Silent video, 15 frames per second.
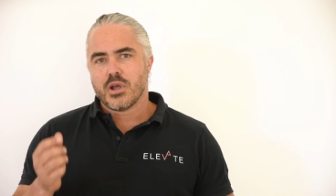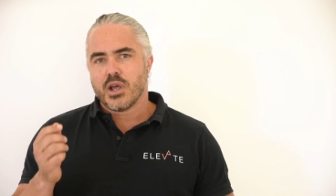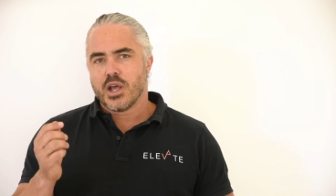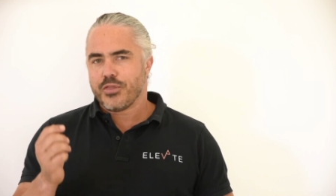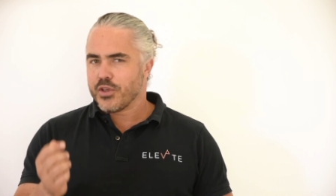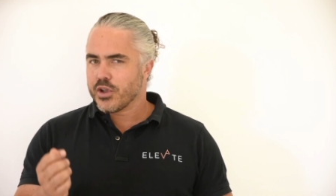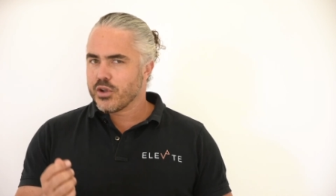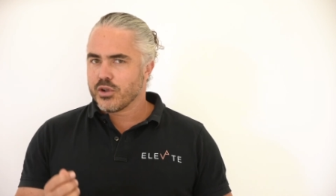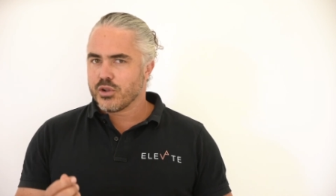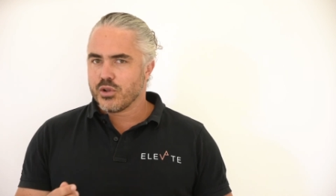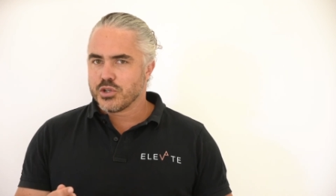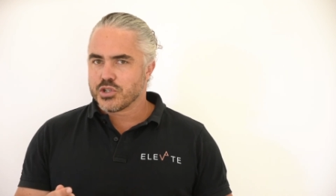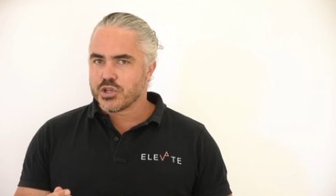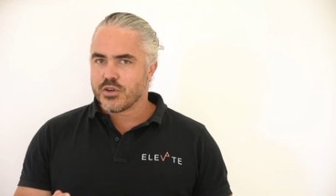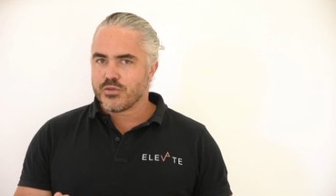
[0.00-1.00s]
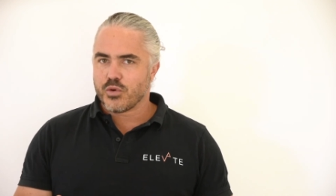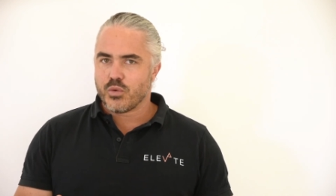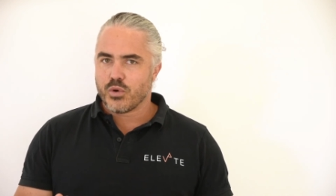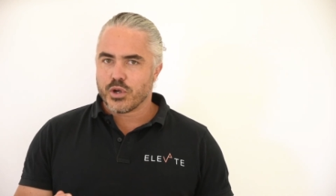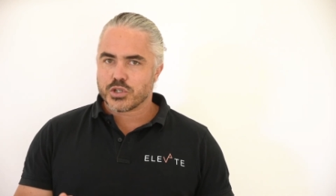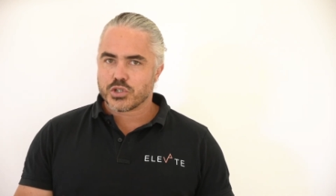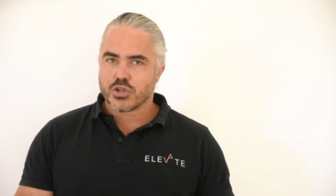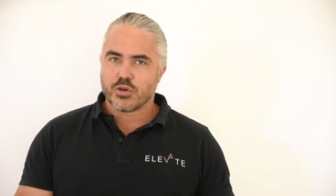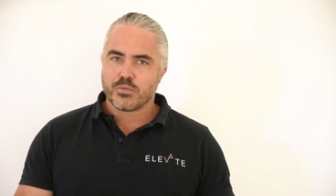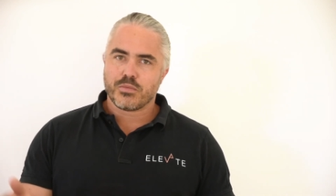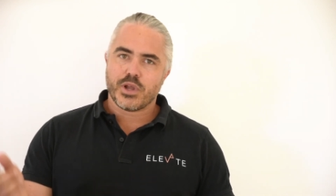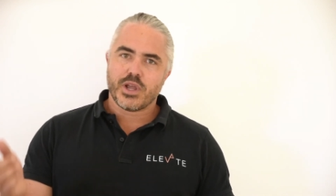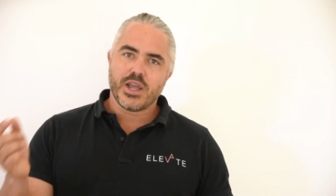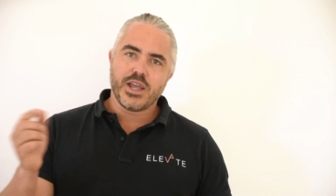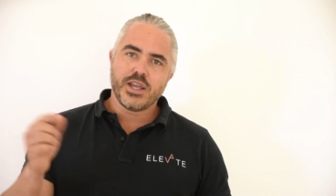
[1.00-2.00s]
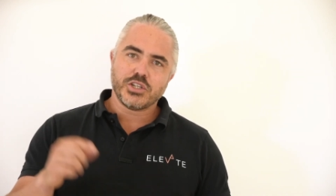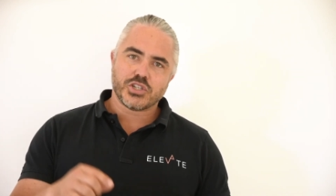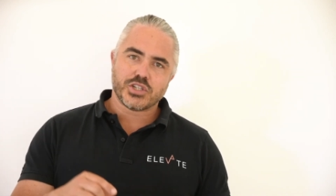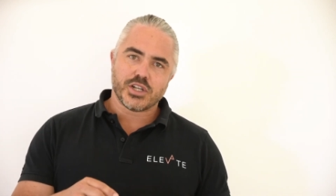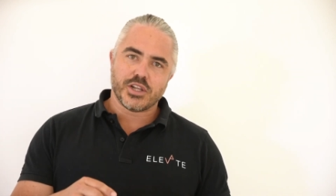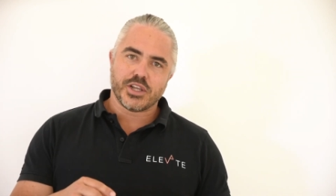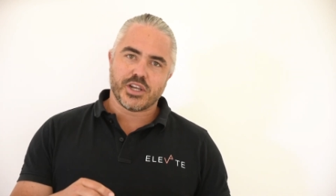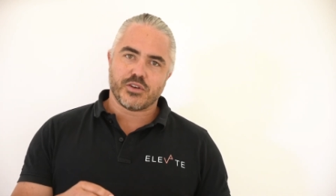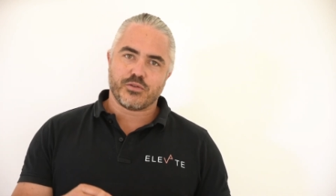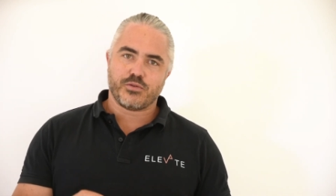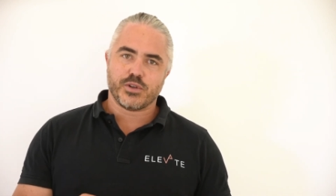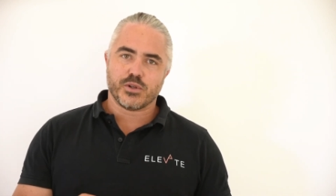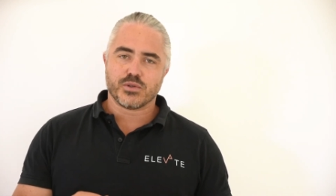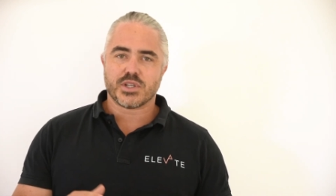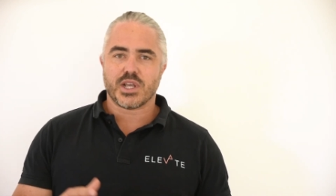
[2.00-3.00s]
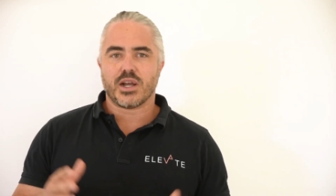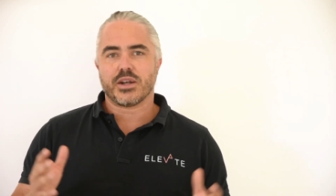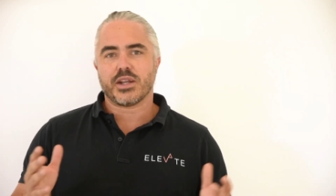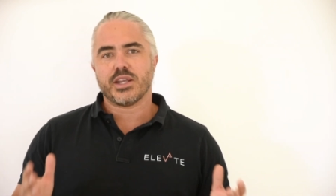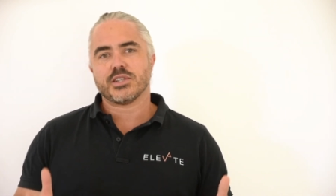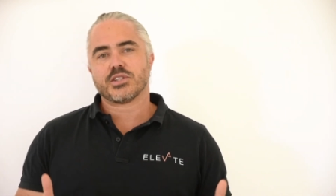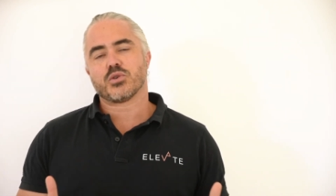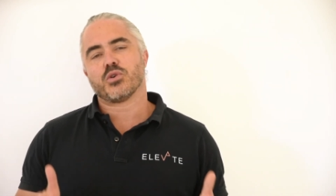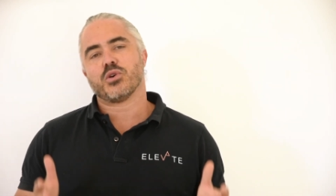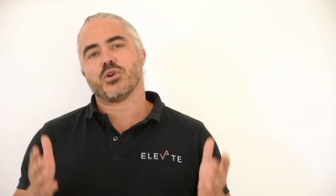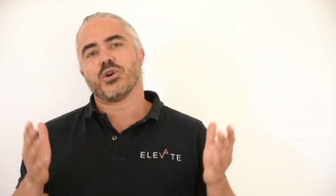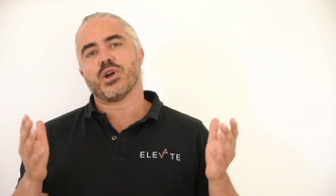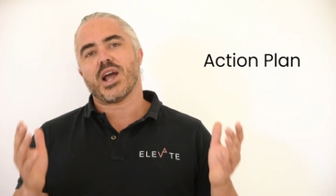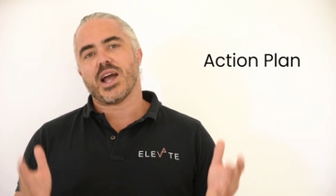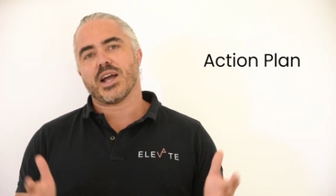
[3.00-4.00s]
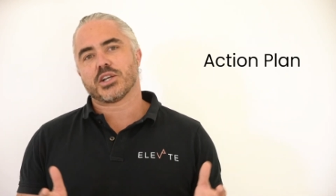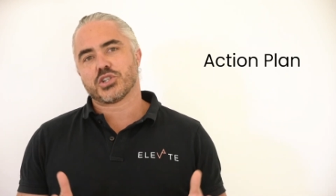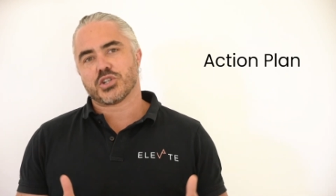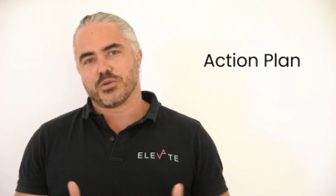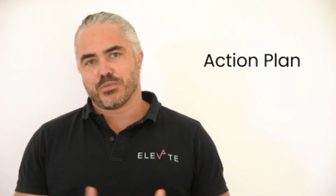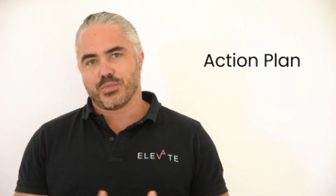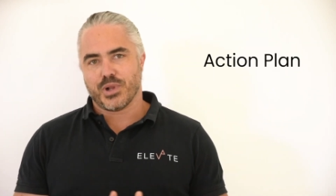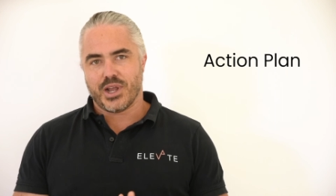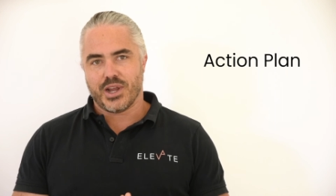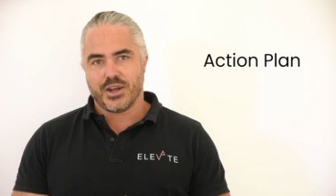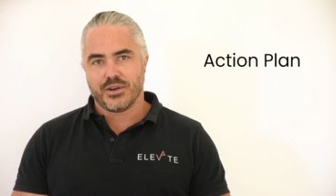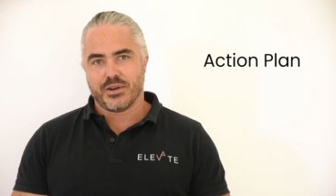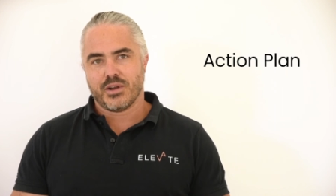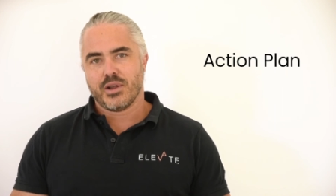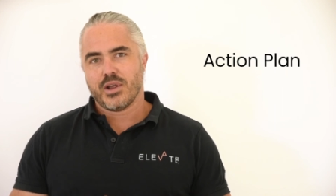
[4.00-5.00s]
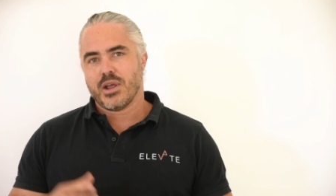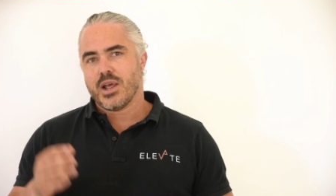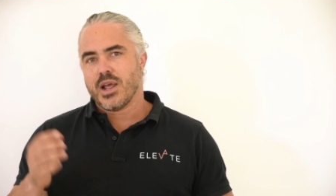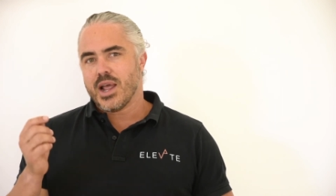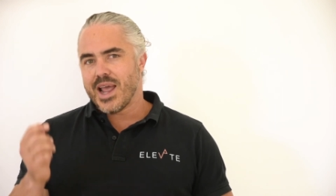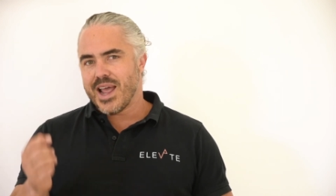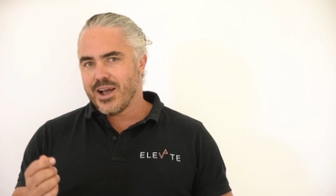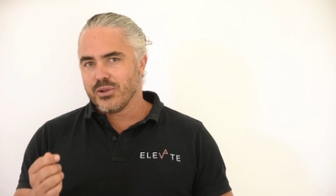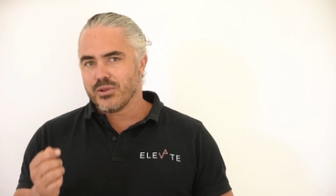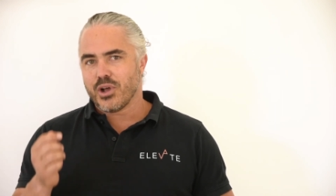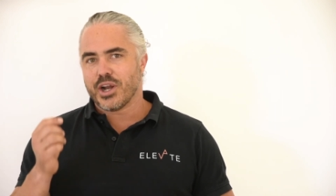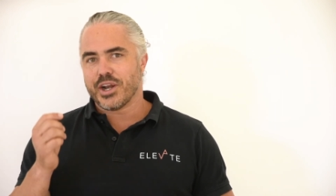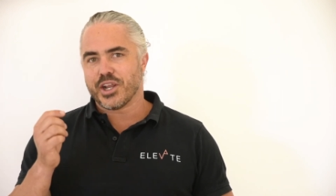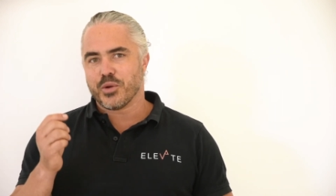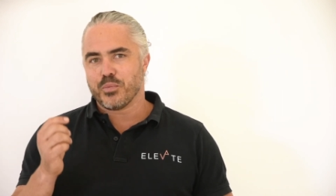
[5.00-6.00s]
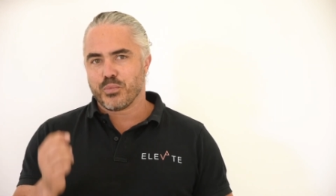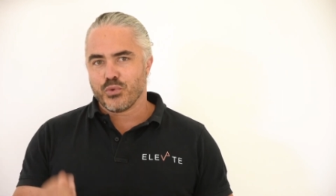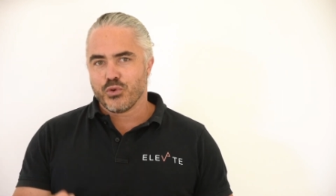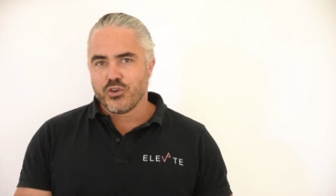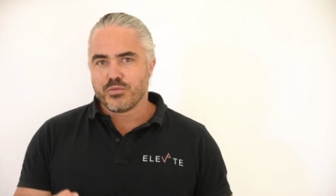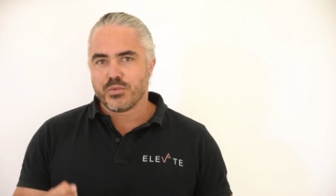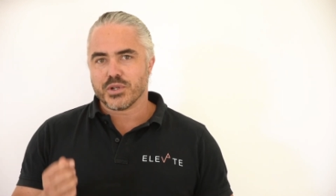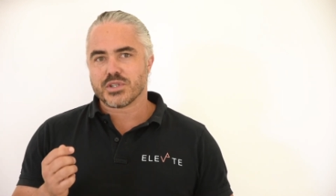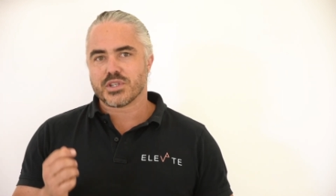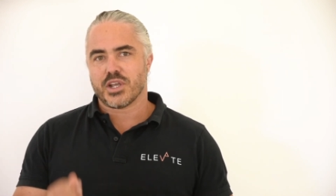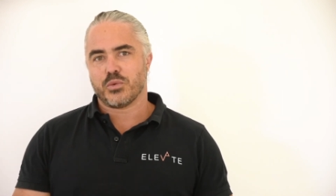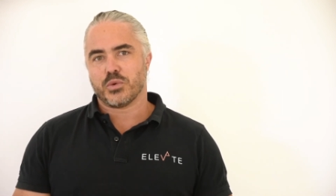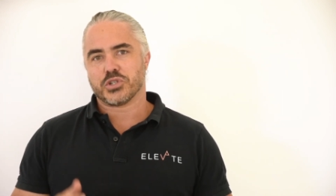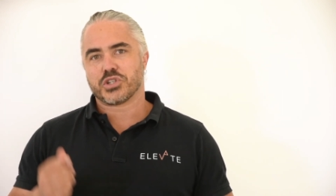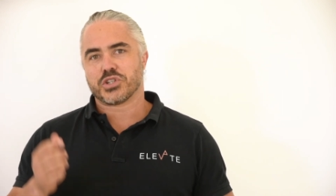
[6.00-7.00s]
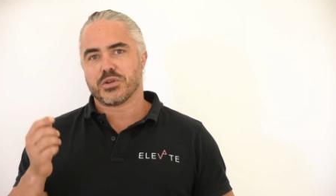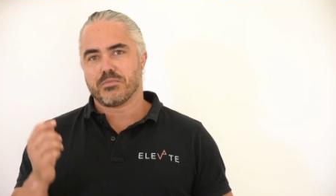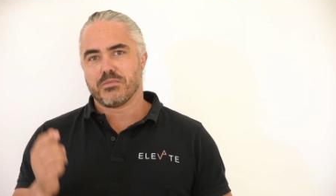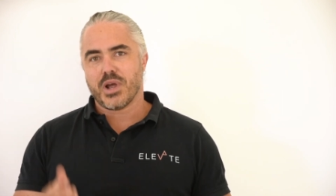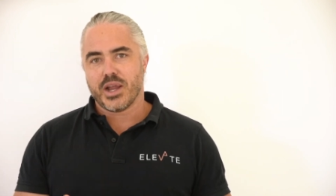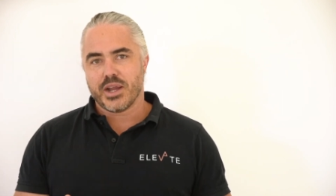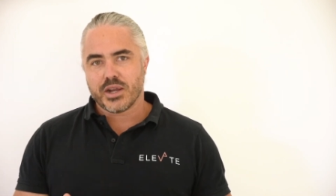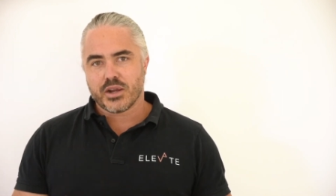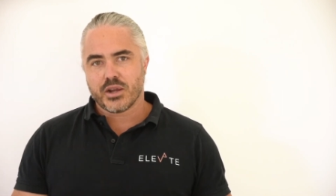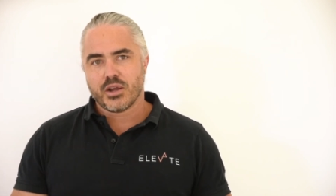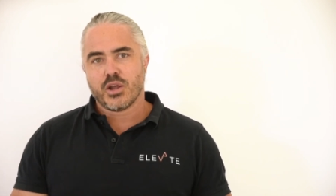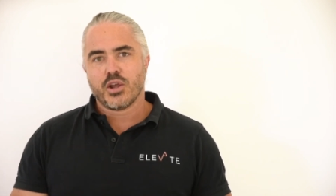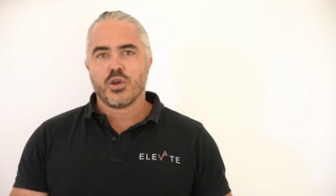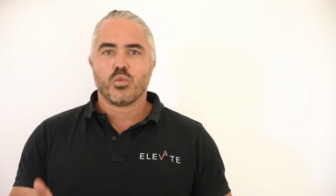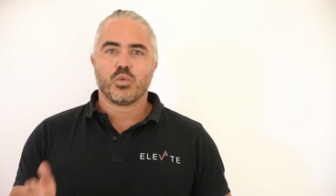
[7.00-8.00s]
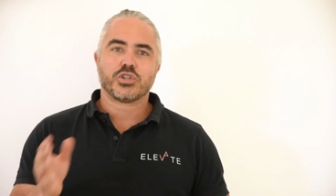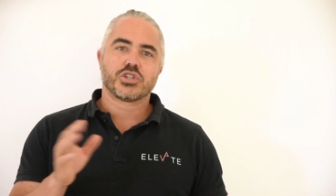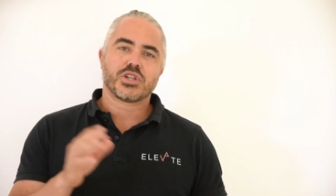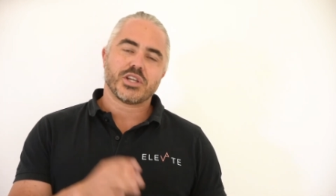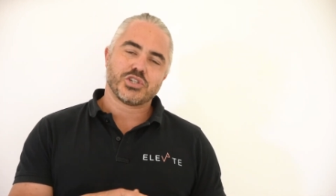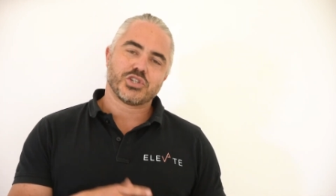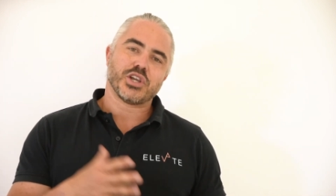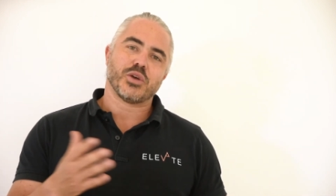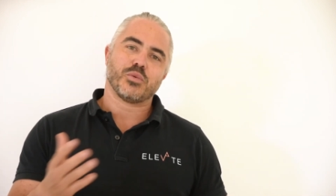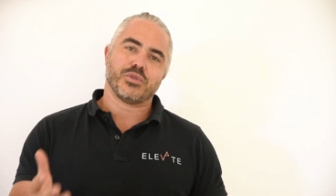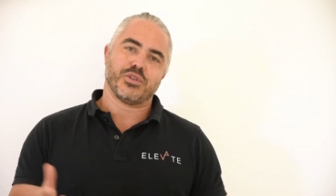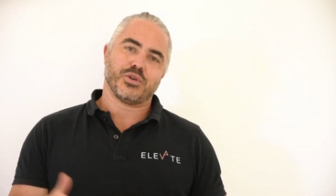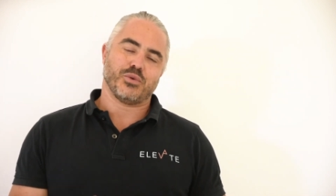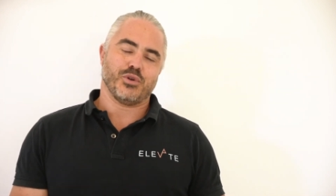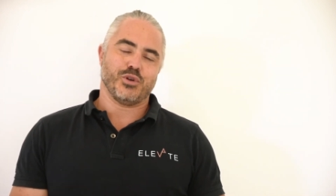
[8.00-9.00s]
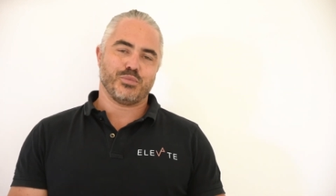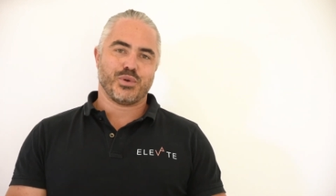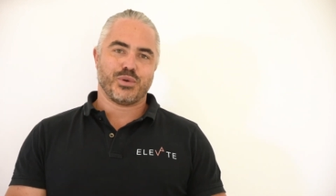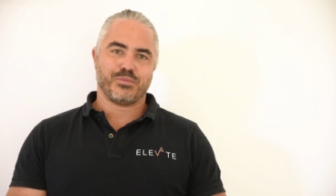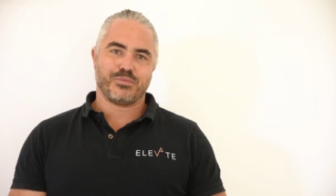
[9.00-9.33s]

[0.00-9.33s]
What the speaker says: At the conclusion of a workshop, each delegate fills out his or her action plan, outlining improvements they wish to make, which they share with the group.